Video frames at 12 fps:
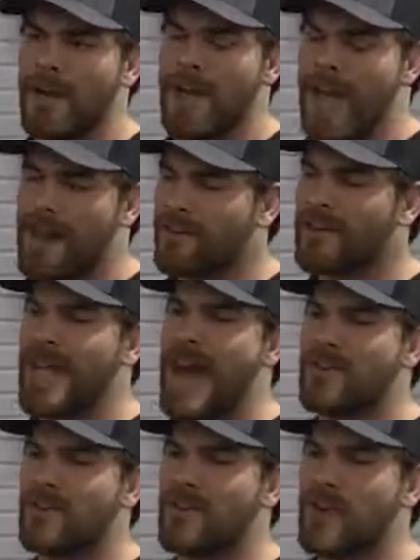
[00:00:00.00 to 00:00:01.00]
Henry
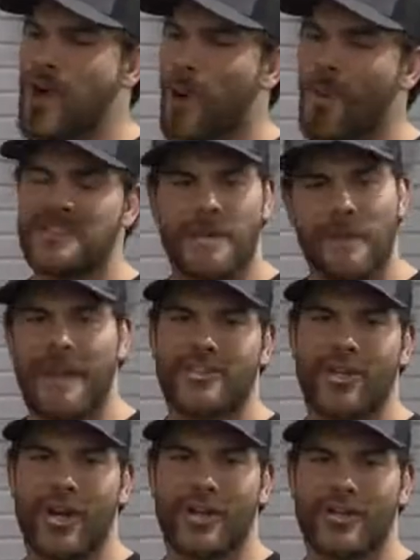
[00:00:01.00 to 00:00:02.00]
Cavill wants a big
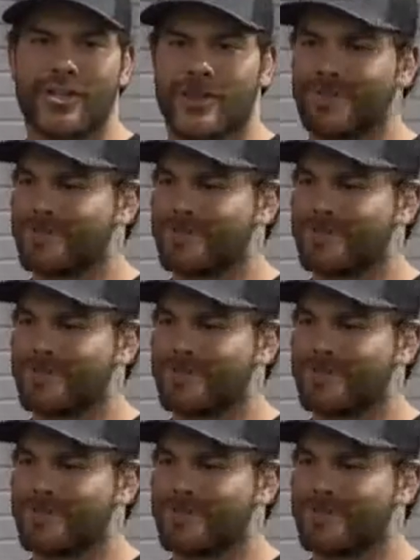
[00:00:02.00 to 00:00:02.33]
tush.